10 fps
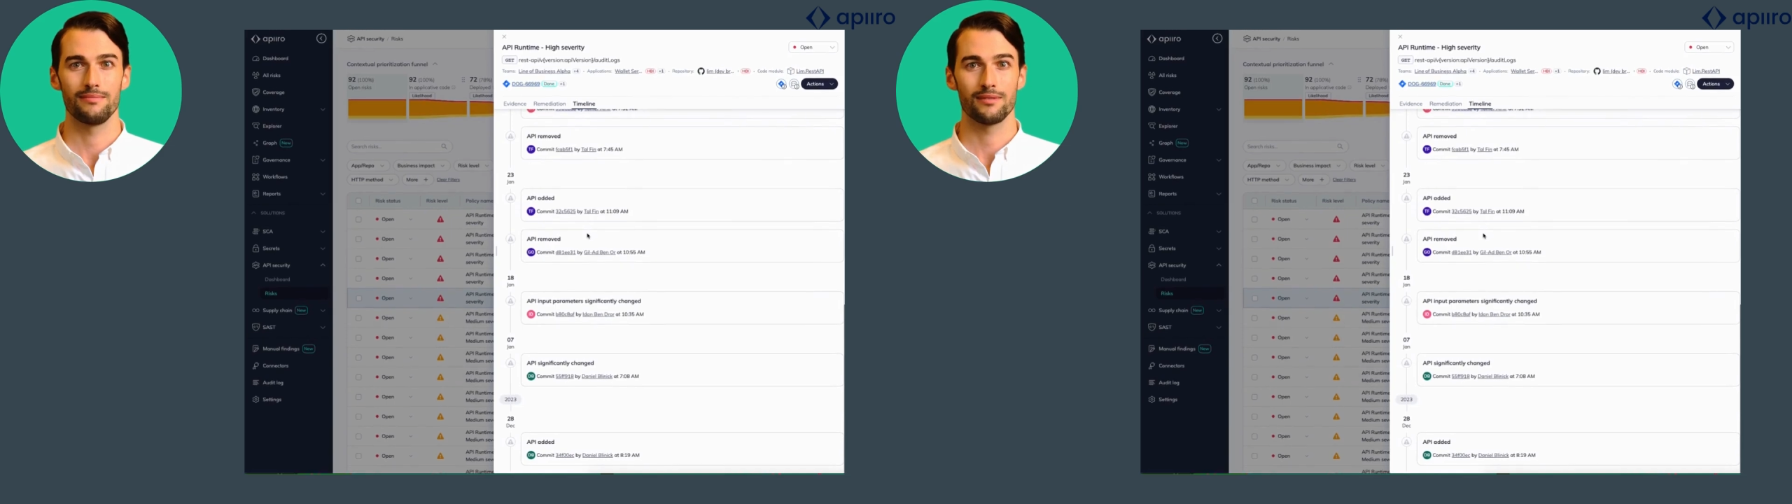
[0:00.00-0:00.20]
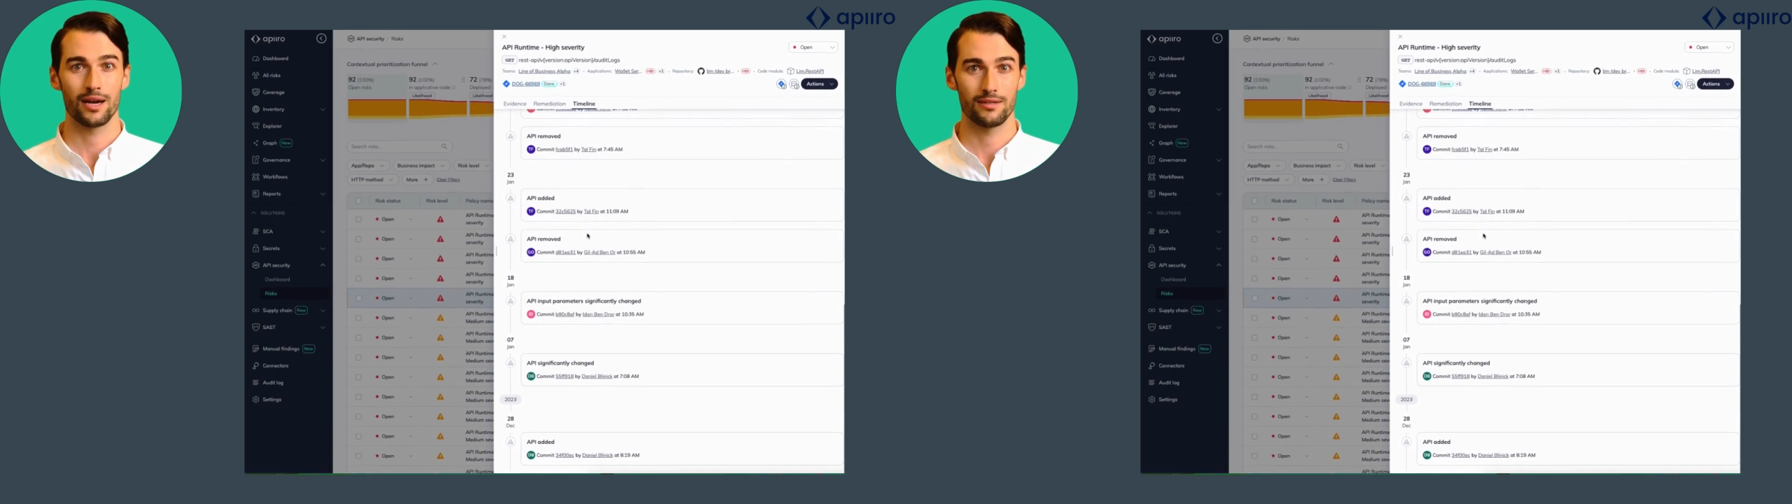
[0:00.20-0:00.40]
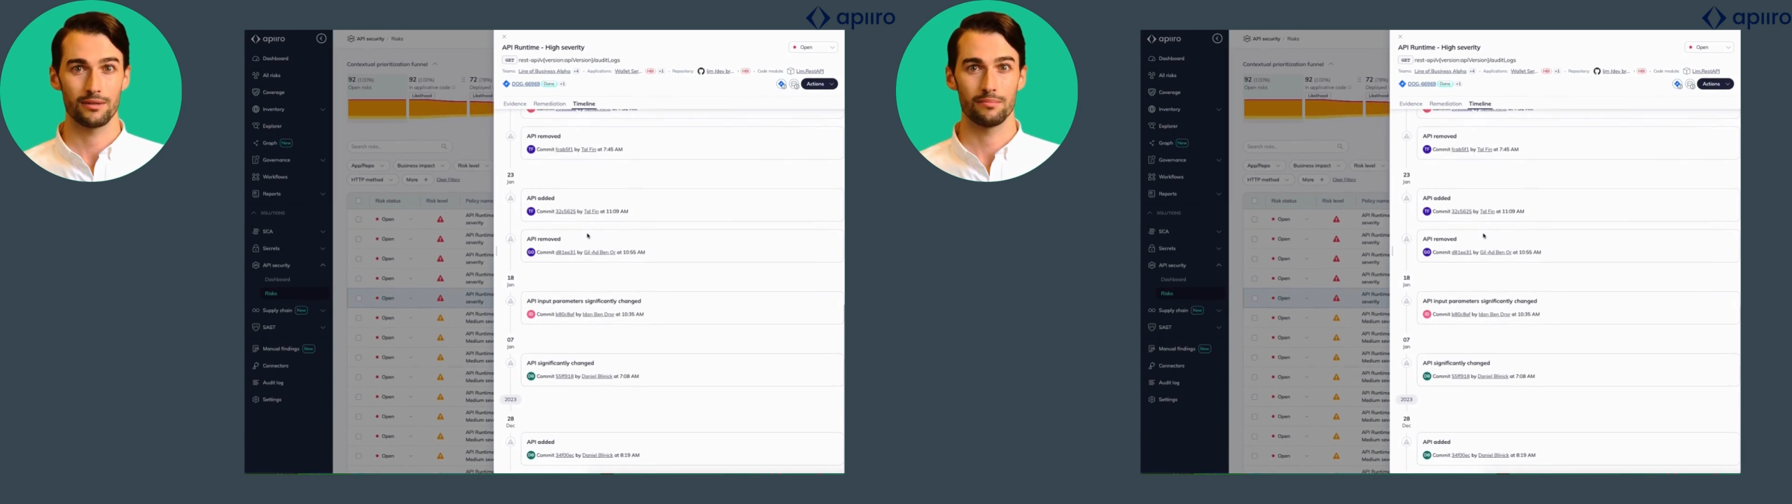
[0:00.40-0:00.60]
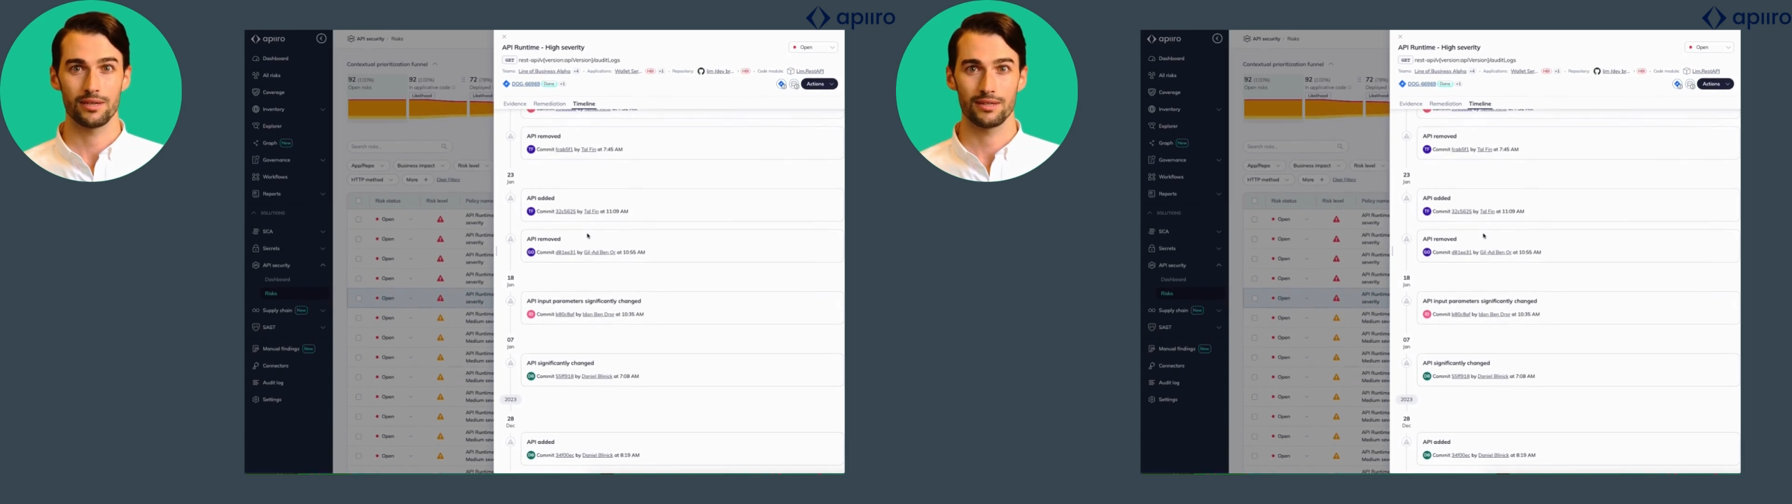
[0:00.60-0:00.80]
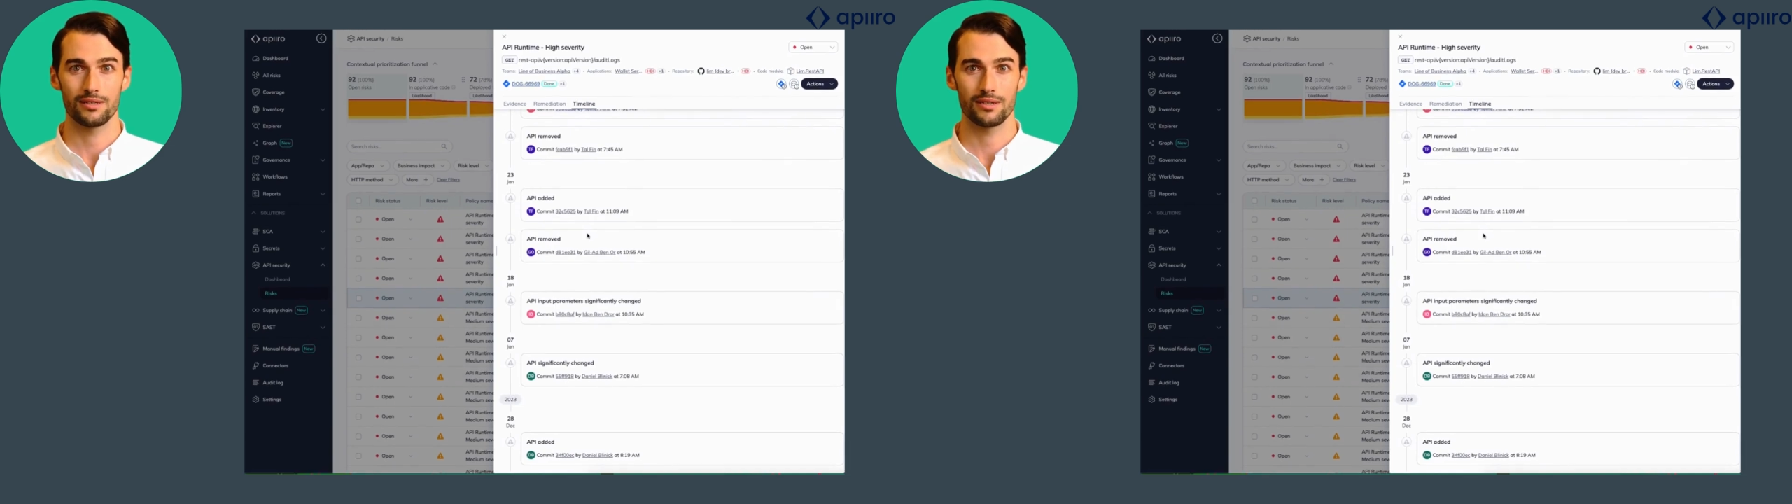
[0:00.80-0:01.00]
Finally, we
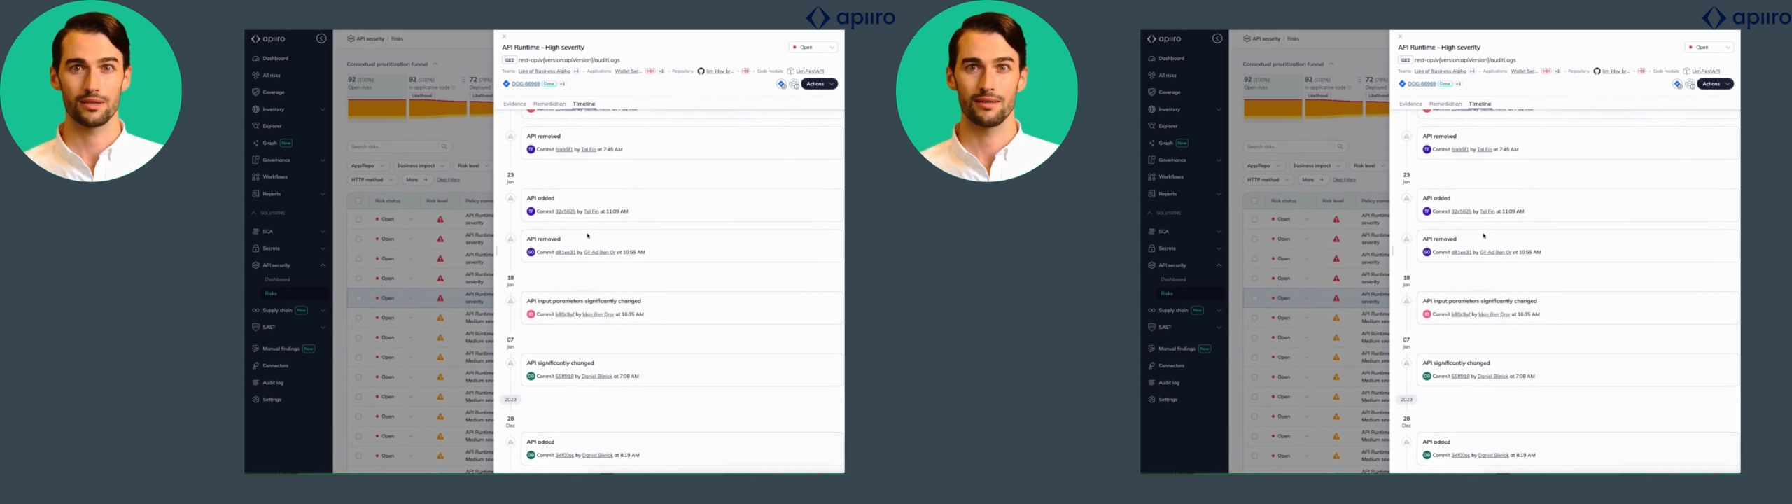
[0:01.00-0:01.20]
can click on